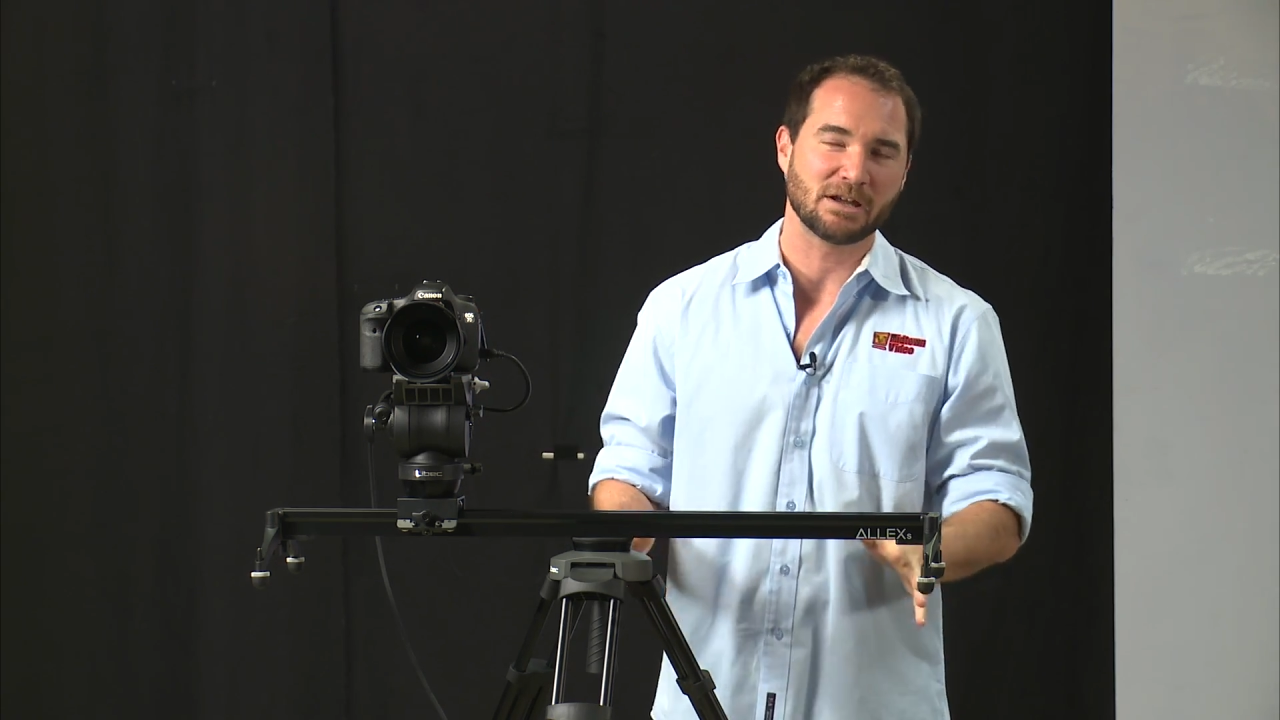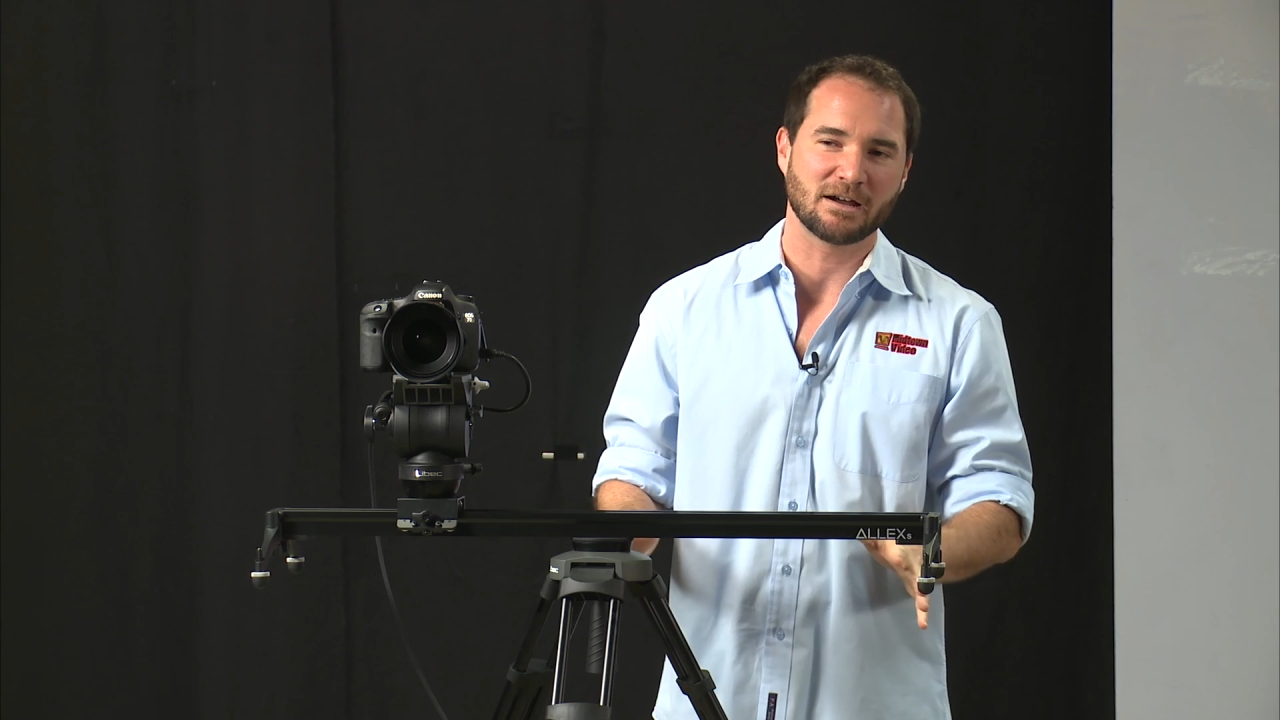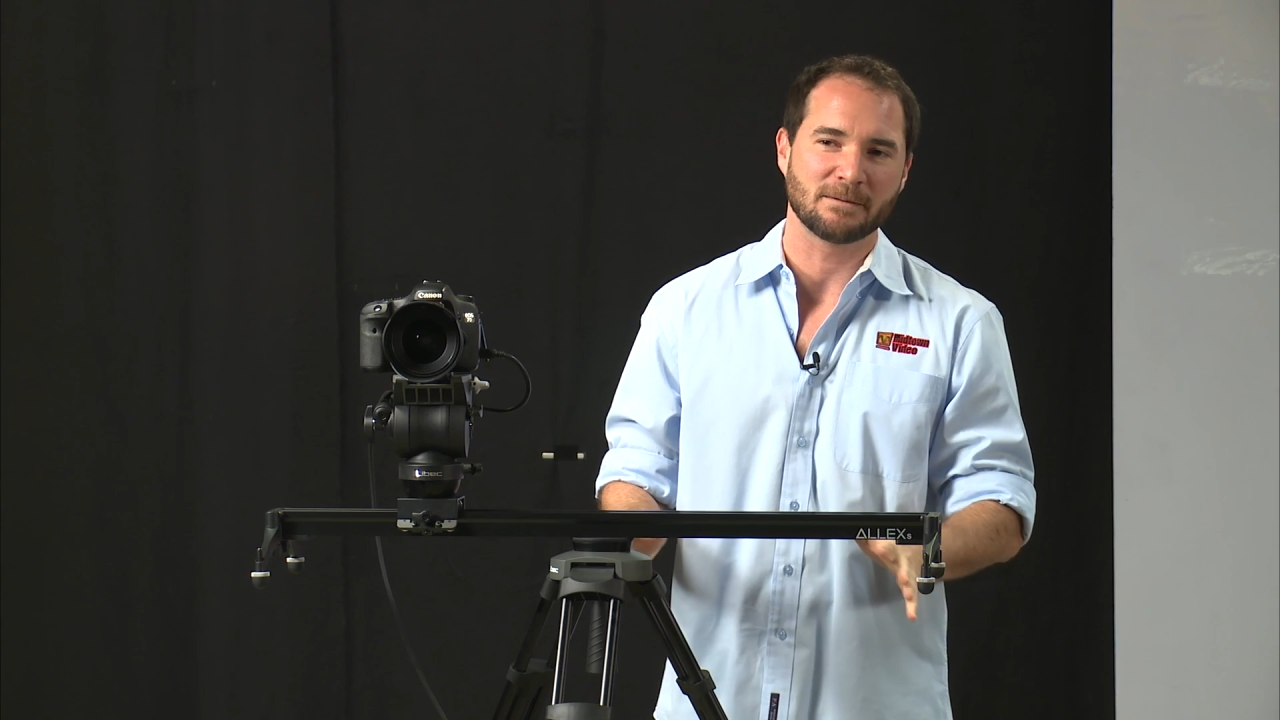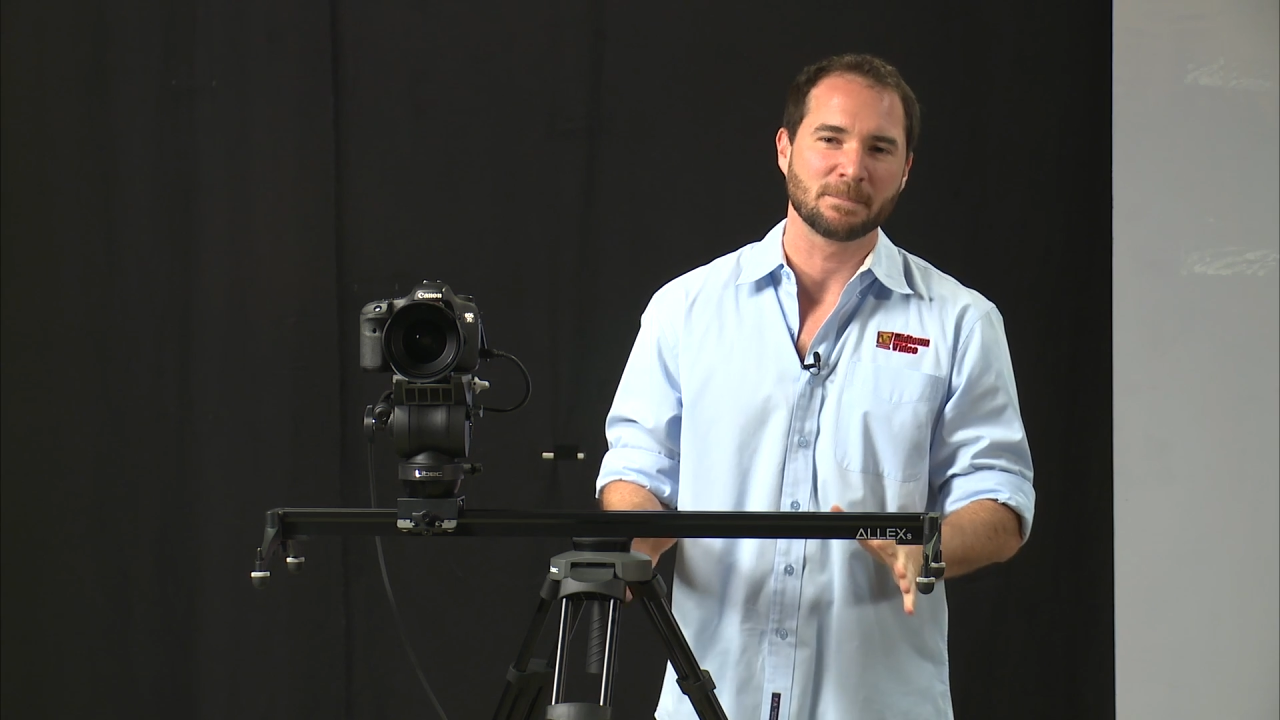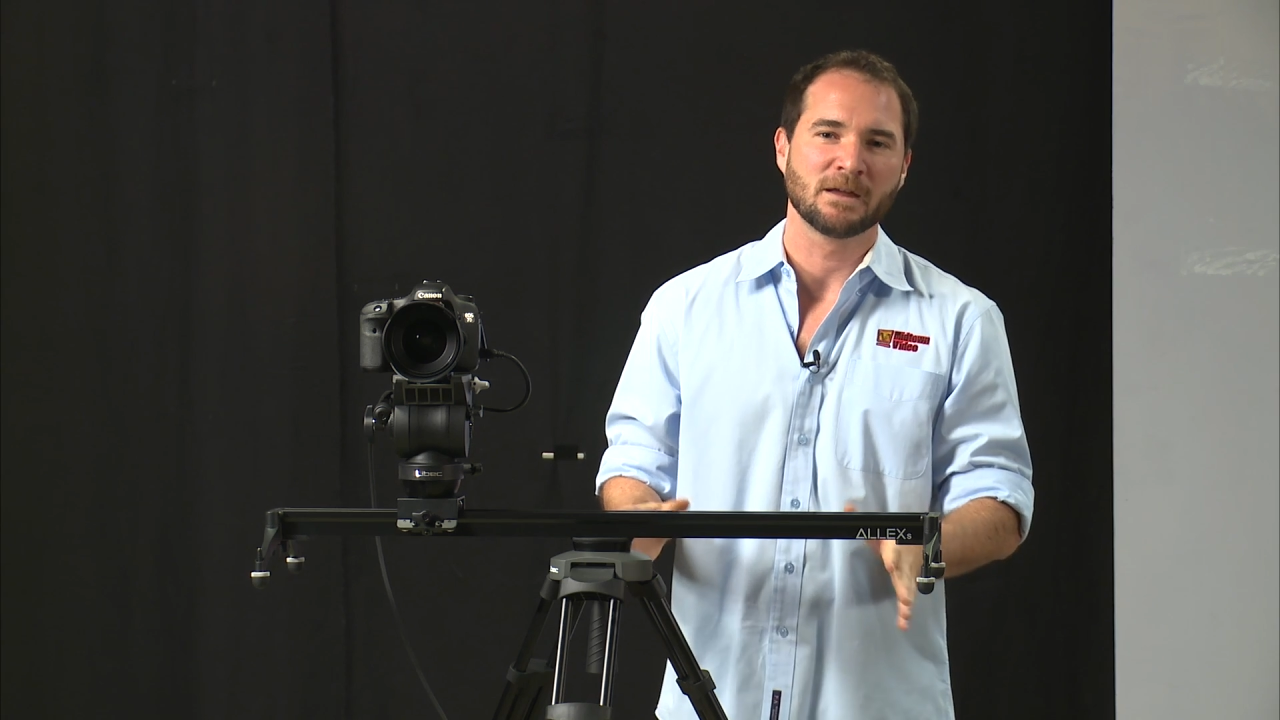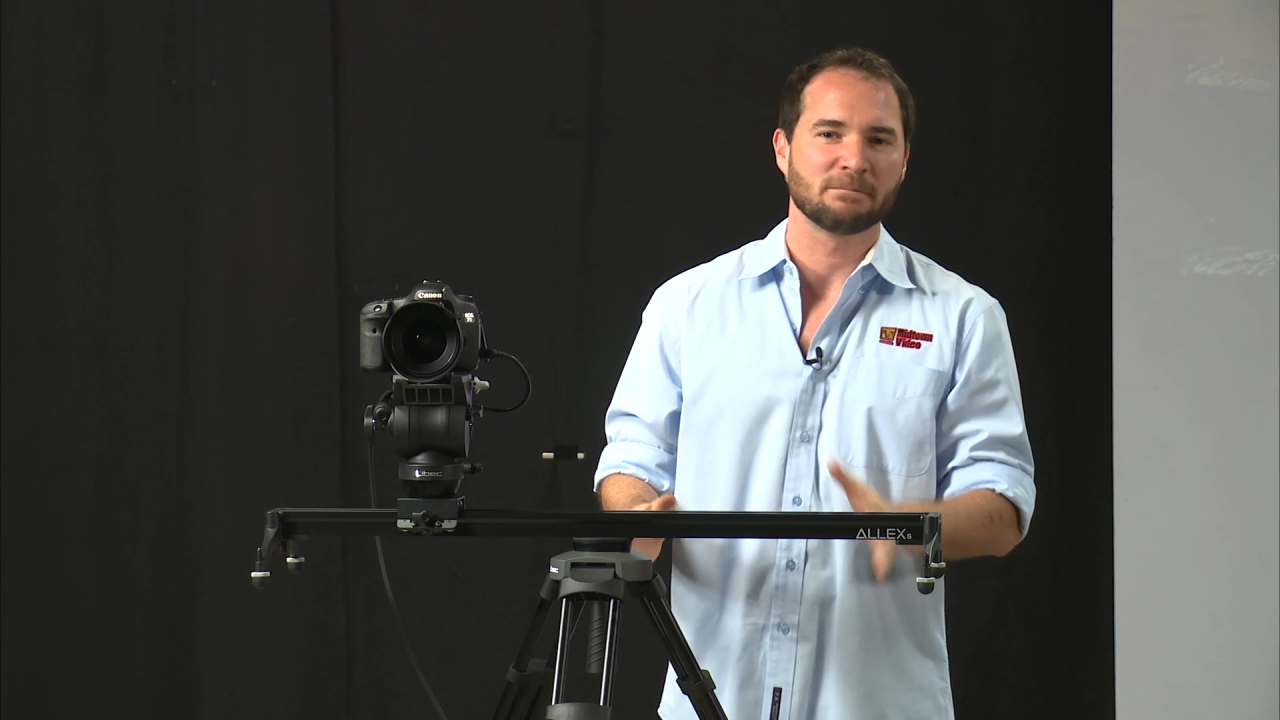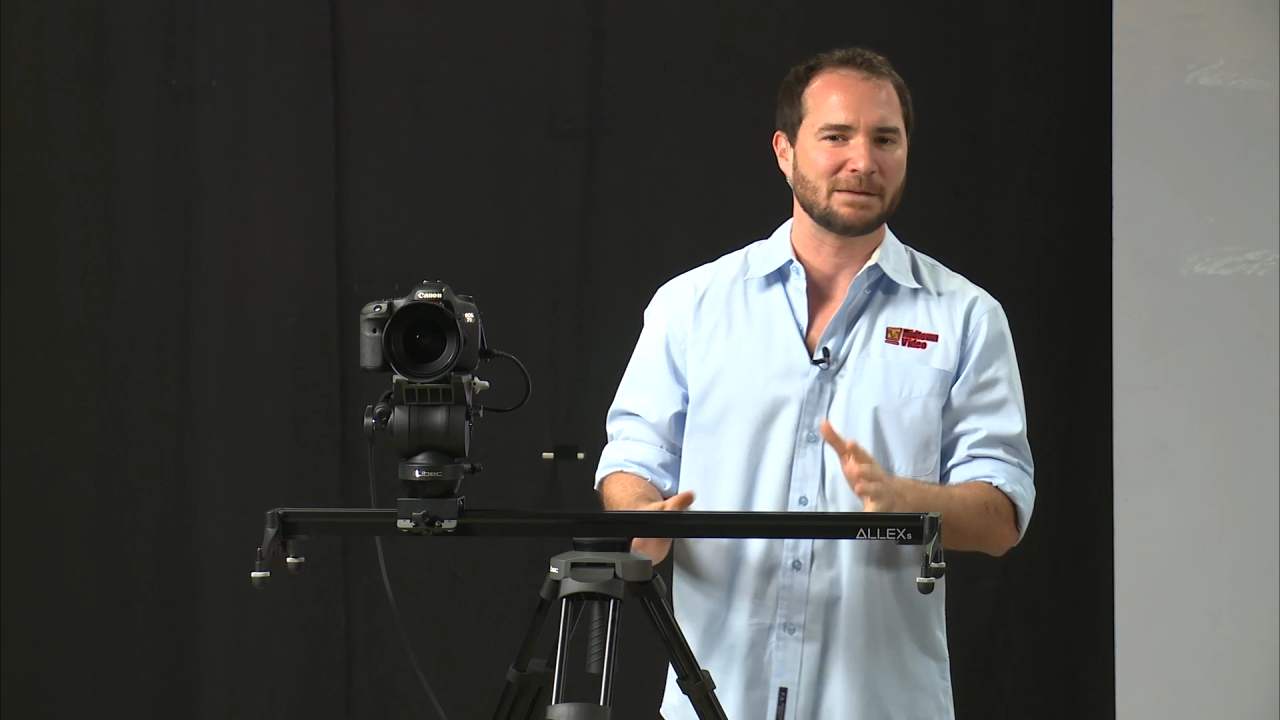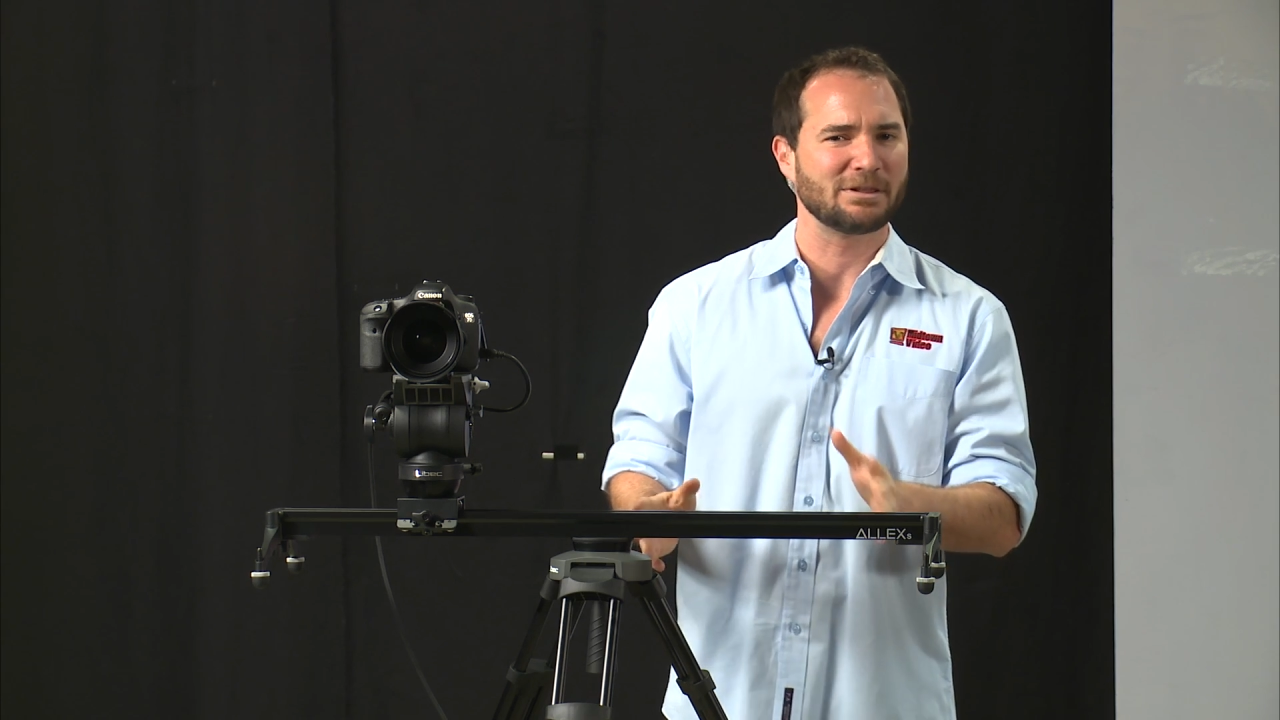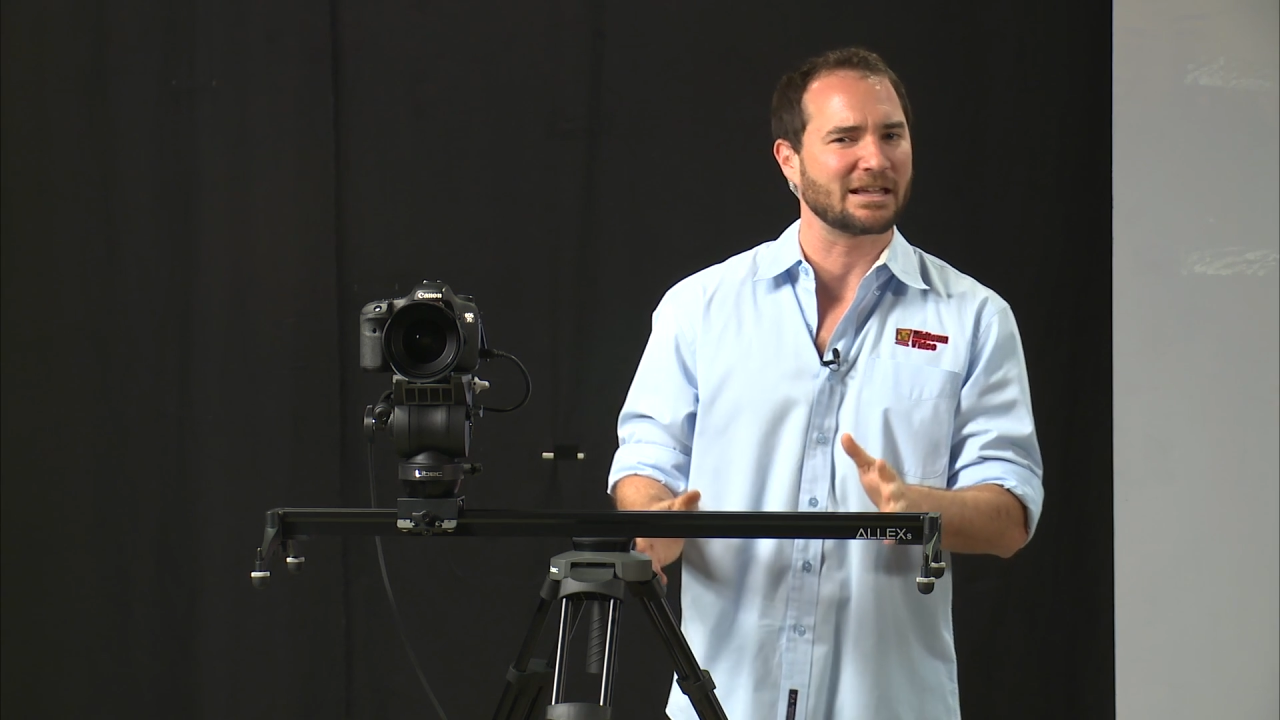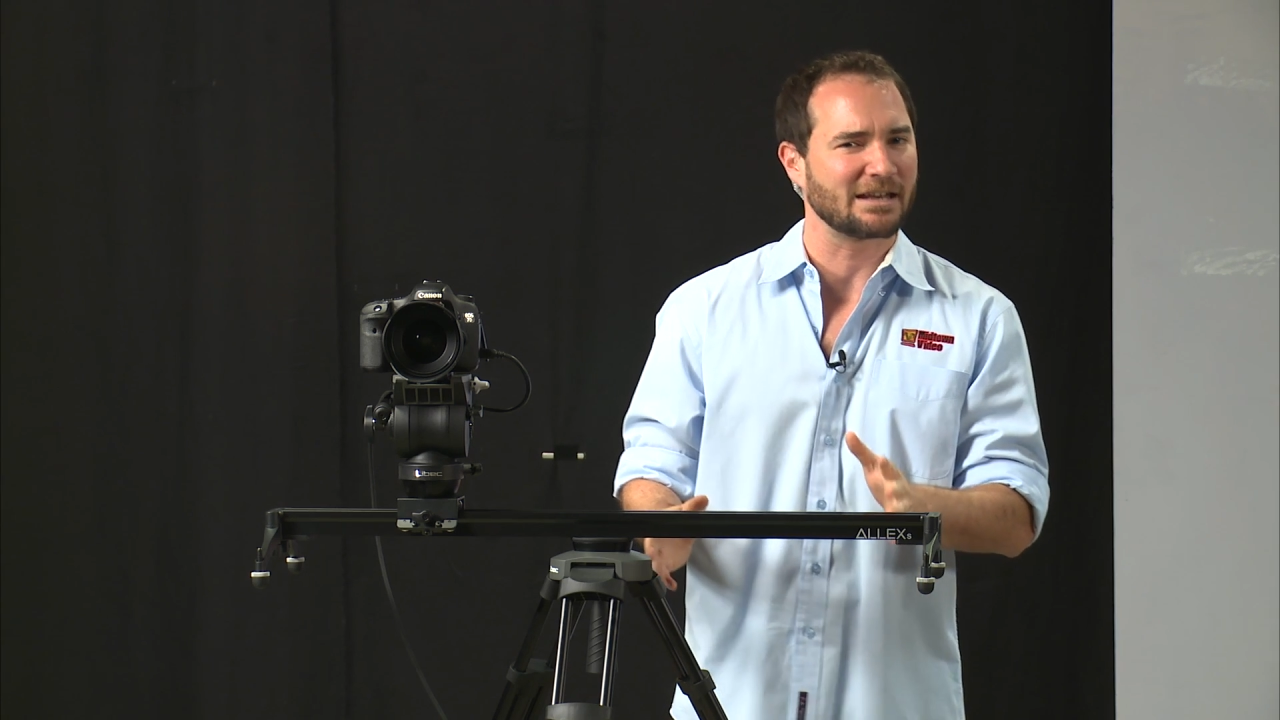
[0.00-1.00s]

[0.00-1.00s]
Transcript: like